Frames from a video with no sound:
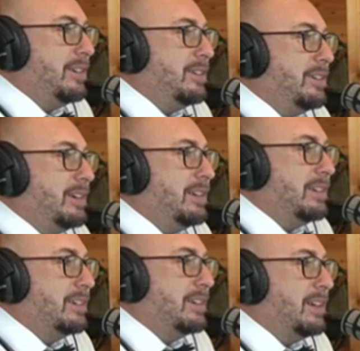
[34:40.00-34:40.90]
on
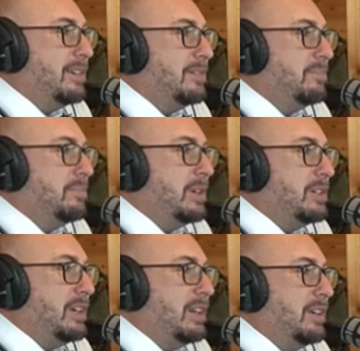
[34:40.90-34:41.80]
and kind of
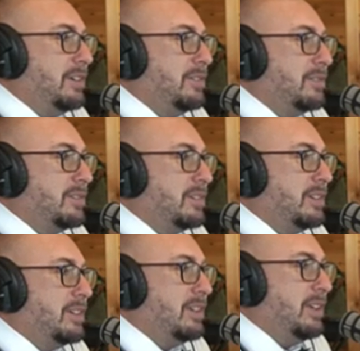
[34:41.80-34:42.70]
punching in your own
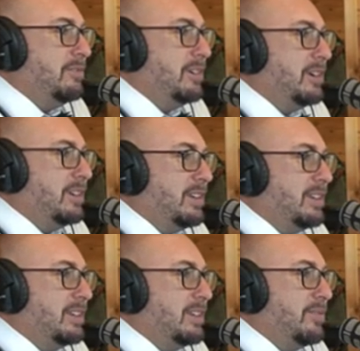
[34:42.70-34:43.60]
keywords and
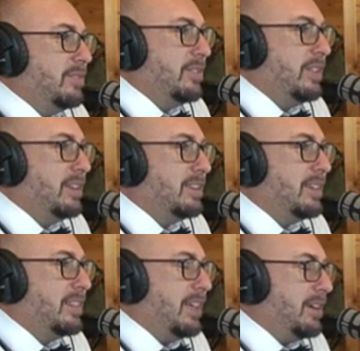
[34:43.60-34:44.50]
just different things
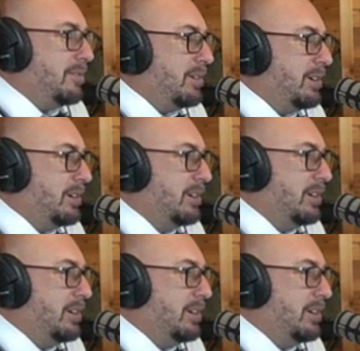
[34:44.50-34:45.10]
like that where